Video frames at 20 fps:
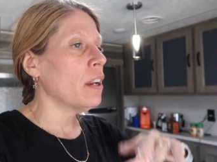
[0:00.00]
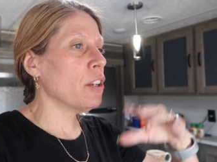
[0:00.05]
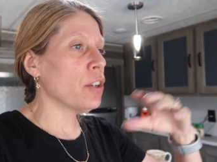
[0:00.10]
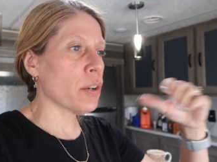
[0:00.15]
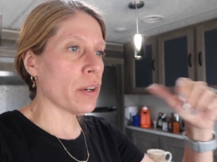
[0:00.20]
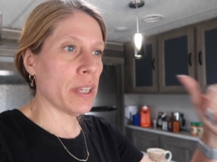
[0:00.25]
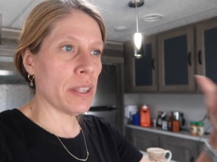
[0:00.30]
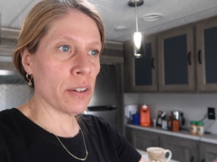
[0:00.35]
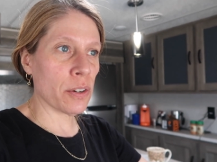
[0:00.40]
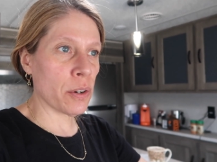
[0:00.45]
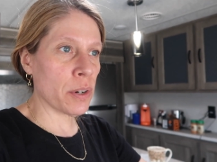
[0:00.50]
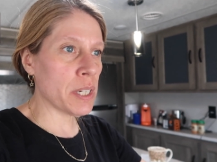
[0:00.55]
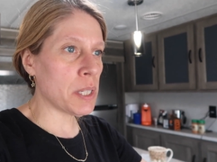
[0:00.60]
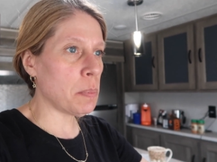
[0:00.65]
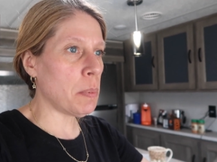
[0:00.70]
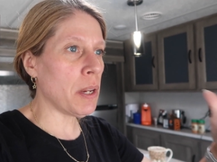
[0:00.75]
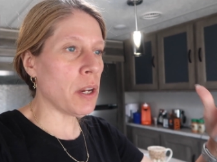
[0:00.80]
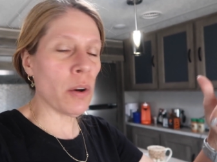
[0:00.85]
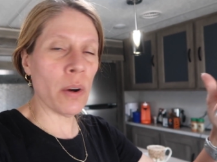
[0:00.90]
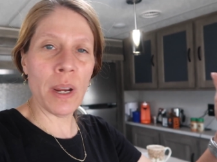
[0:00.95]
You're either
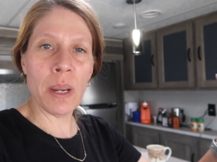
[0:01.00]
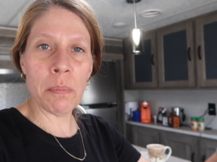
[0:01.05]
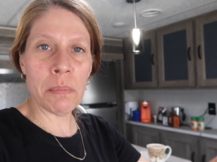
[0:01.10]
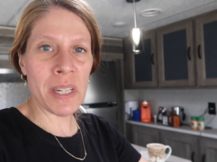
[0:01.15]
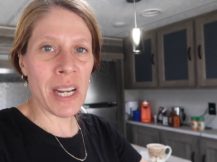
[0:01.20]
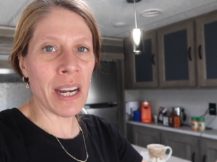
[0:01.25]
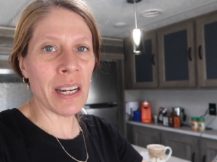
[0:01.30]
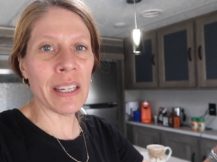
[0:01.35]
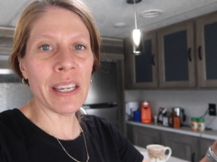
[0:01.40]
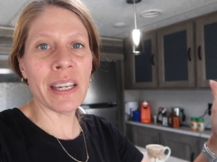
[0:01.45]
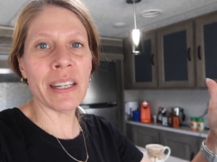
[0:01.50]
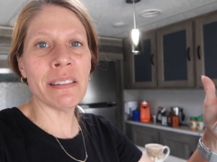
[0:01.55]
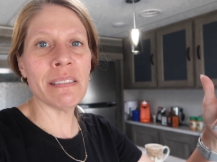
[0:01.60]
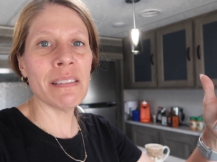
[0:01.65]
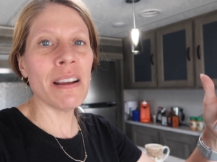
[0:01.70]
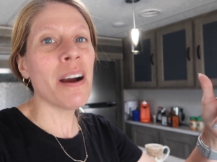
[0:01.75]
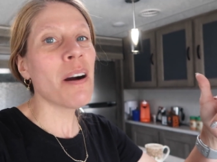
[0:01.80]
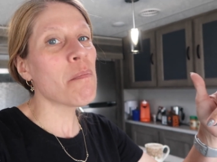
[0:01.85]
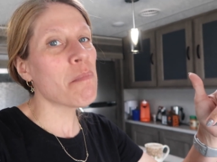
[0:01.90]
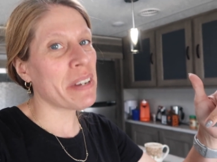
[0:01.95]
Krispy Kreme,
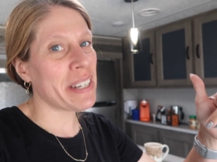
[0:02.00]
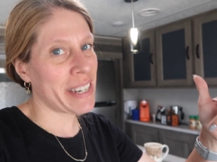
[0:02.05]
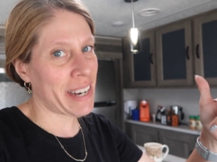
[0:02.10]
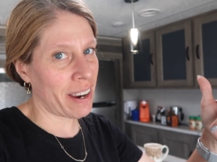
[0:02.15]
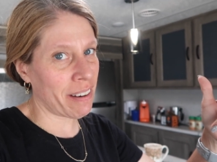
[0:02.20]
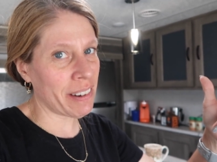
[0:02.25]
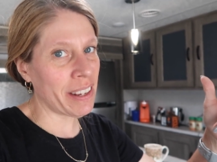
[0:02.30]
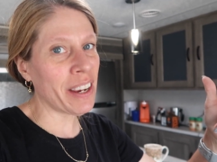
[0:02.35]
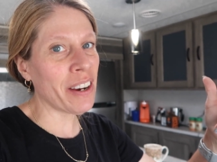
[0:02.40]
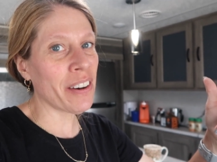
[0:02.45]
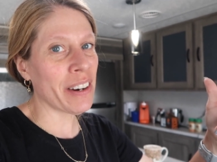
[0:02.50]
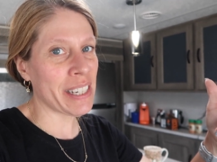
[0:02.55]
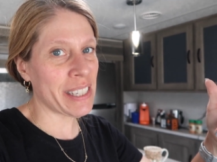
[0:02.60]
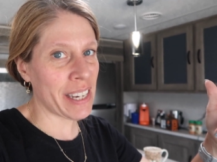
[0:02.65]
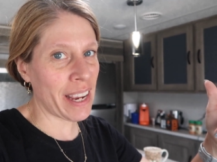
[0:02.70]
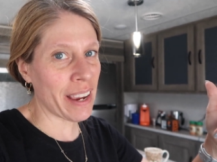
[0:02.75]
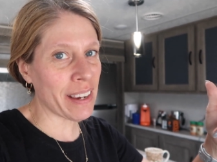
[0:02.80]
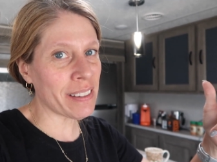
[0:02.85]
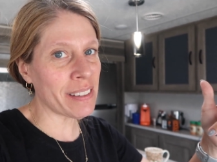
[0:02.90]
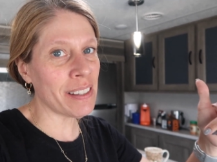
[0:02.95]
Dunkin', but down here in
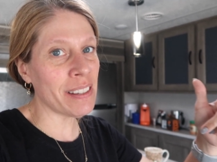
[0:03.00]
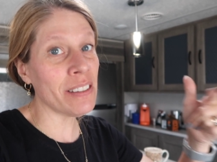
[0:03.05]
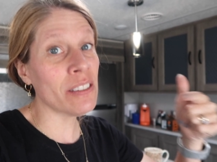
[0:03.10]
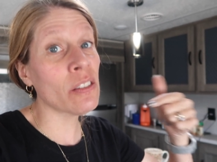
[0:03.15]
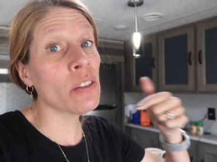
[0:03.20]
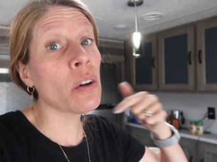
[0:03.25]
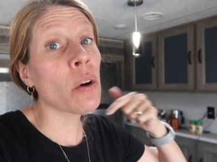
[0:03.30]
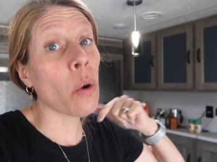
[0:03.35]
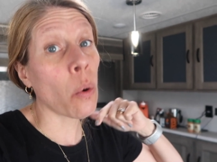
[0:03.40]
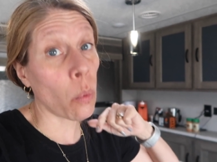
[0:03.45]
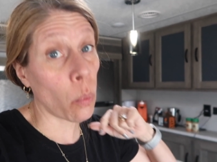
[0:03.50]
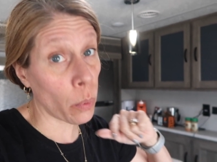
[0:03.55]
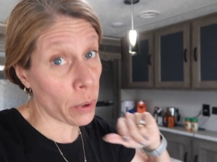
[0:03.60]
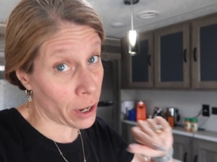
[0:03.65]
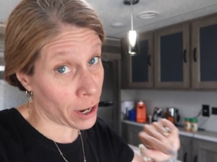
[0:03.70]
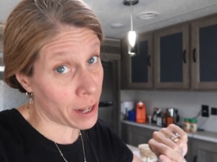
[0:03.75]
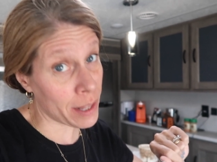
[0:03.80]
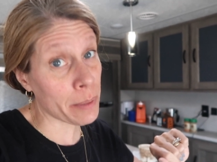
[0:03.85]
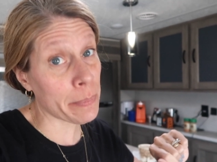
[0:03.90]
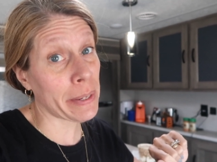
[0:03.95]
Texas,
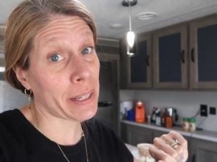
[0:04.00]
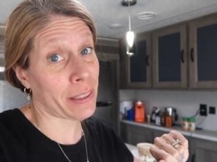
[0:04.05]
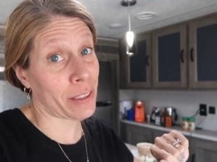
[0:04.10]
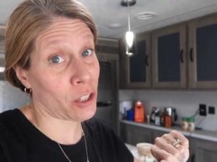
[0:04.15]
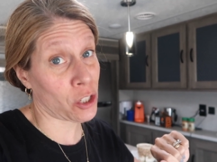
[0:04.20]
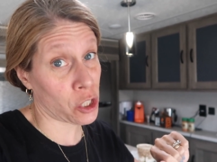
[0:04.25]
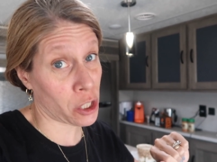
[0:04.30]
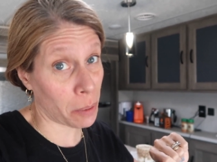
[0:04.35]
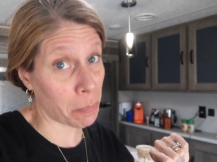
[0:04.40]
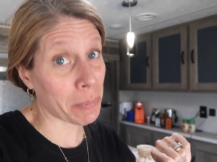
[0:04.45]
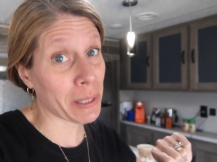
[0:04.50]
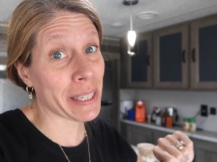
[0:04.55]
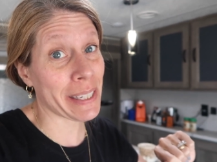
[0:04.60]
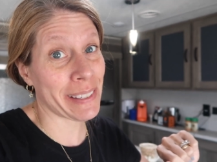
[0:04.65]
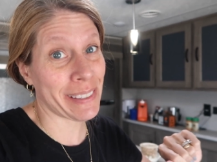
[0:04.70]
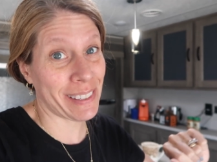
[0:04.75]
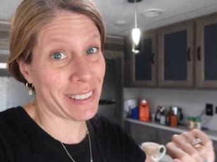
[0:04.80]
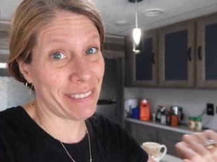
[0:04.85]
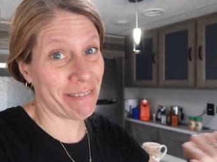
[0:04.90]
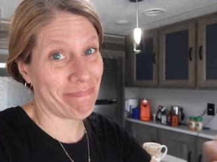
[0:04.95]
we're all about the
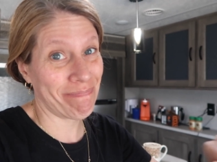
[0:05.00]
Shipley's.